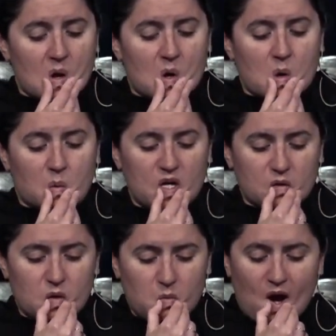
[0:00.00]
We don't
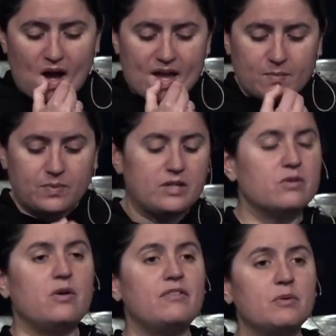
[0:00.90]
know why. We don't
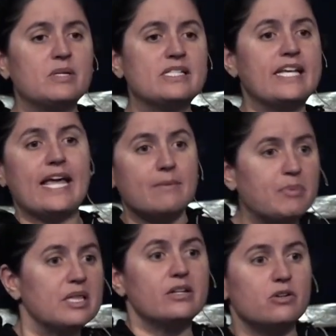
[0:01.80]
know if it was, again,
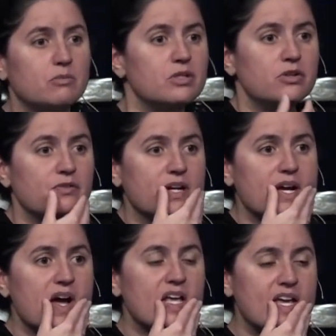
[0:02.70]
political maneuvering,
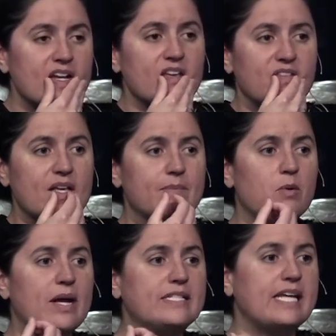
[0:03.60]
again, giving him a
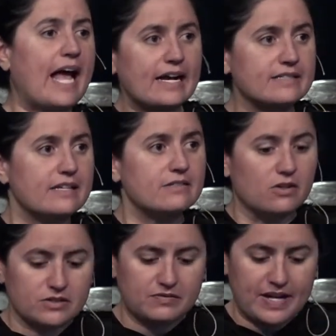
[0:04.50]
way to access
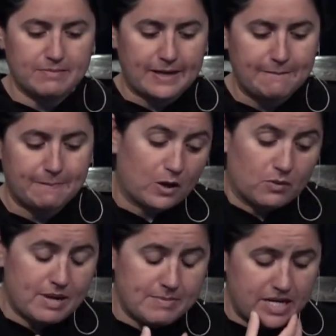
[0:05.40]
Saul's family, or
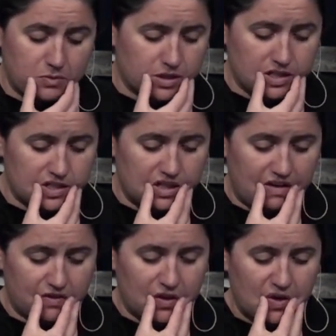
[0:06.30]
maybe he really did love
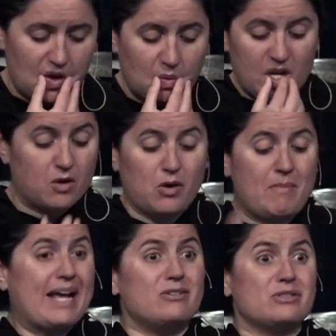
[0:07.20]
her. We don't know
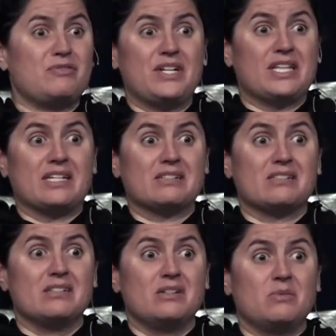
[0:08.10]
Michal's feelings.
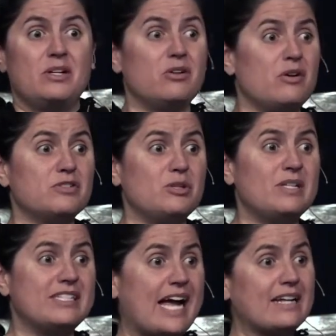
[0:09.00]
We don't know if she was
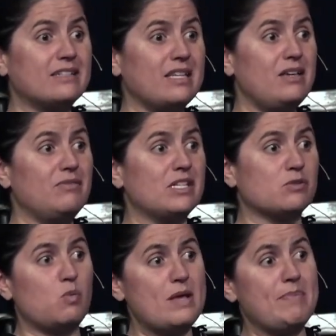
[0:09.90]
sad to leave this
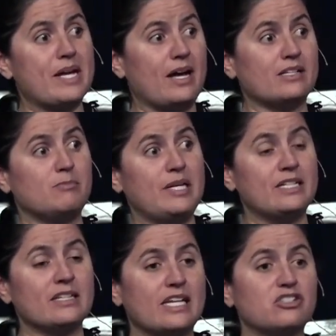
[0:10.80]
weeping husband
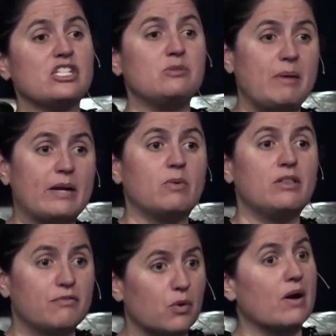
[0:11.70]
that she's been with
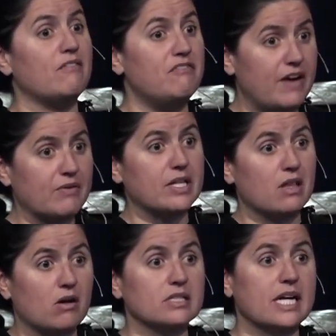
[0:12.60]
for a very
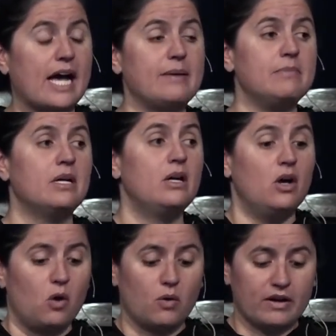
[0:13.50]
long time,
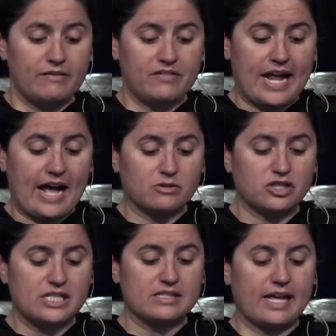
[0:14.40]
or if now
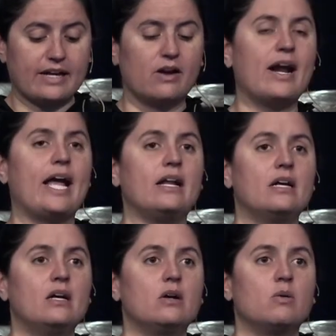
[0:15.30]
she's like, all right,
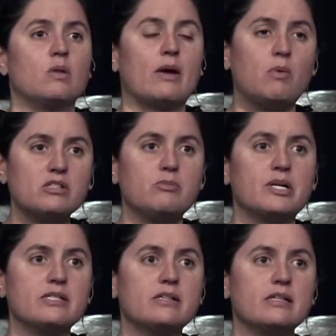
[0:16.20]
well, I was a
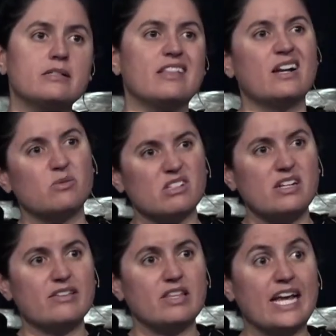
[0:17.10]
princess and then I was
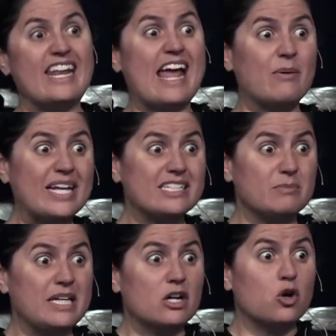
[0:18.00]
nothing, and now I get to
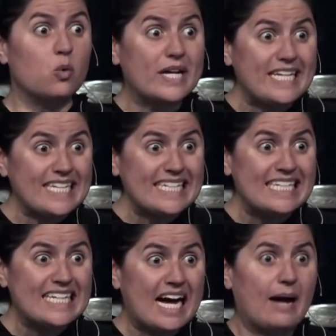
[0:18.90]
be a queen.
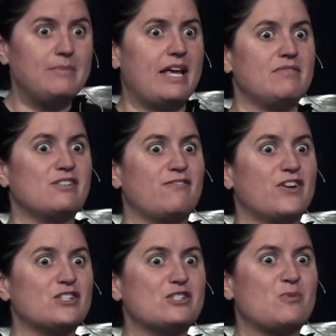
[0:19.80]
I'm David's
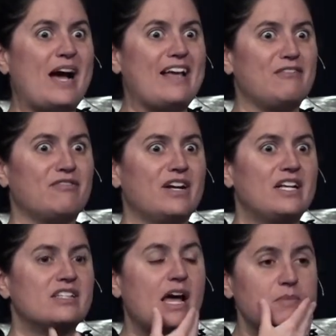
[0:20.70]
first wife.
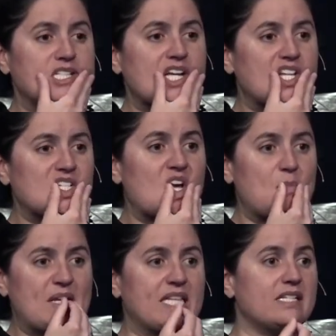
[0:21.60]
That means I get to
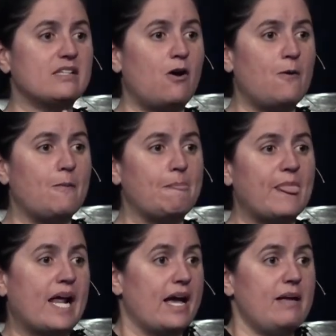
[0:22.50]
come into this home
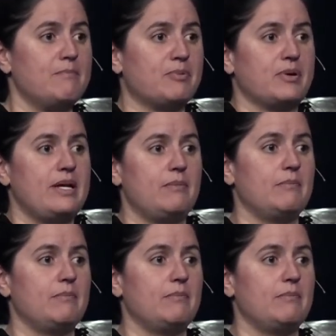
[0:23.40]
and I'm pre